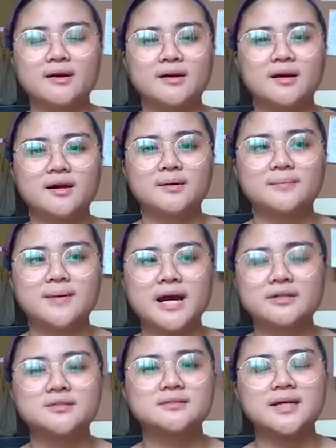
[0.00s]
how
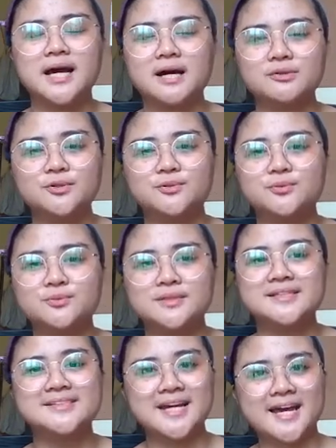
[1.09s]
you
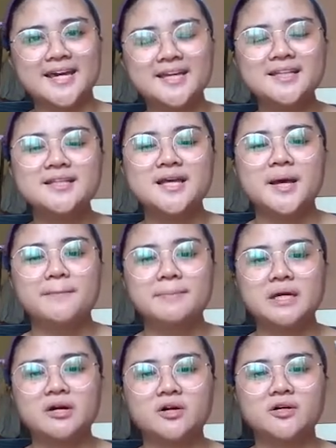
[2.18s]
design,
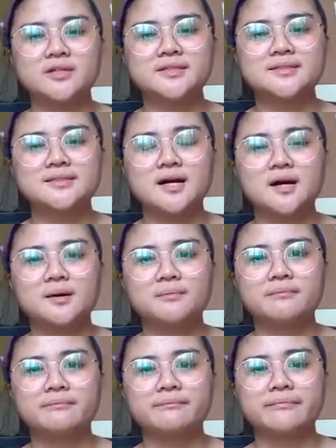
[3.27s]
because
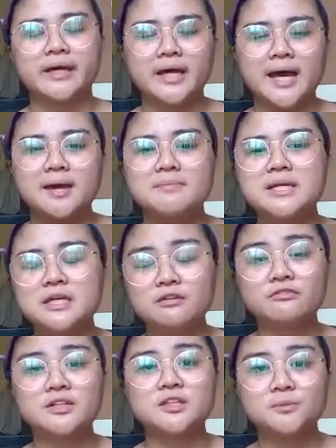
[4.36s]
I
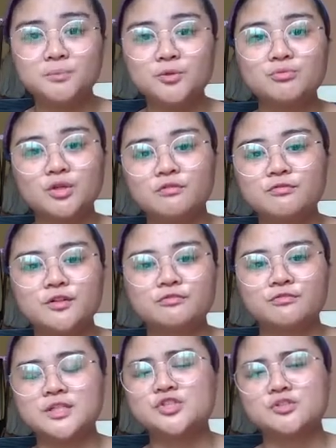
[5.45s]
believe that the beauty of your
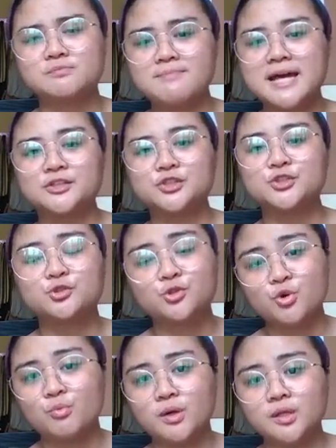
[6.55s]
feed should matter to
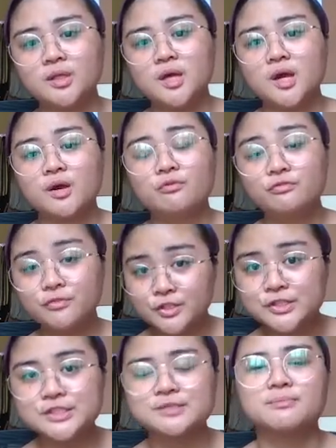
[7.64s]
no one
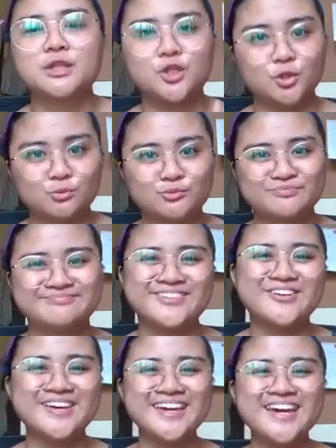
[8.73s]
first but you.
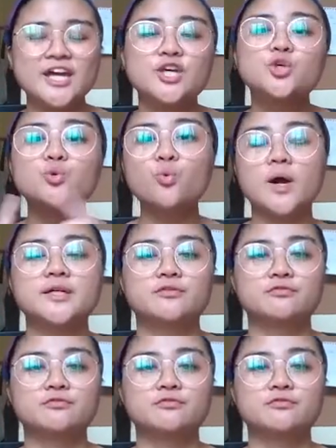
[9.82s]
Okay, you are the